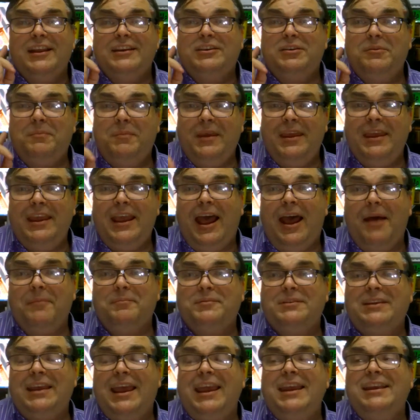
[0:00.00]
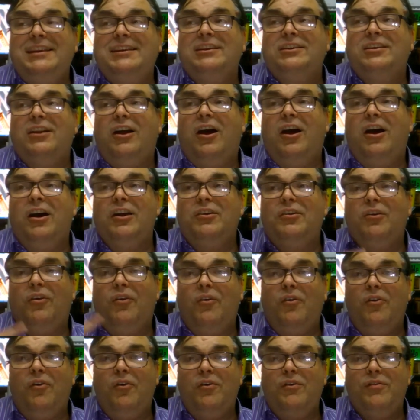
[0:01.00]
to be updated on
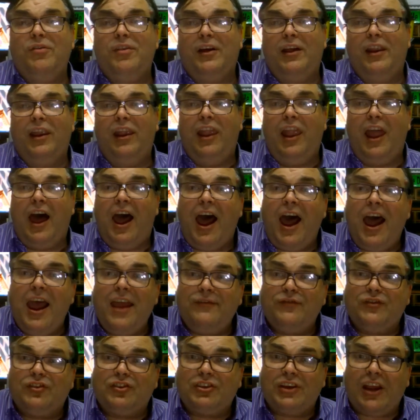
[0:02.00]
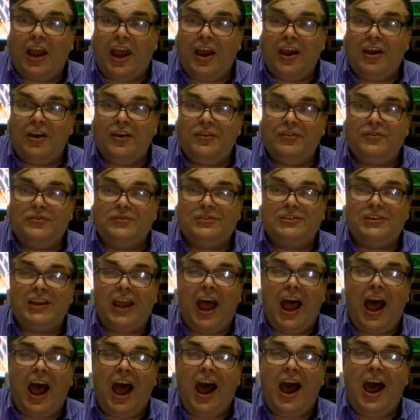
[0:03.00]
all the live shows
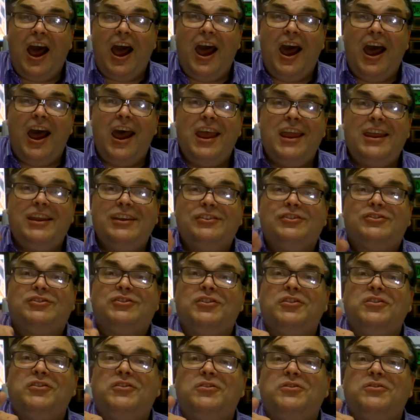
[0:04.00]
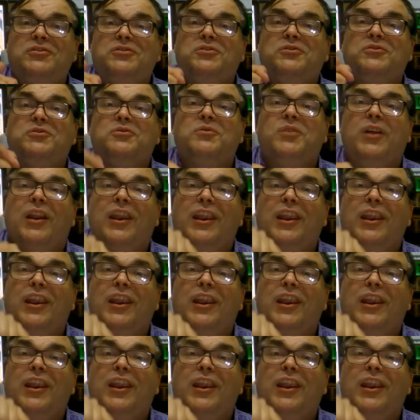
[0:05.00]
I do.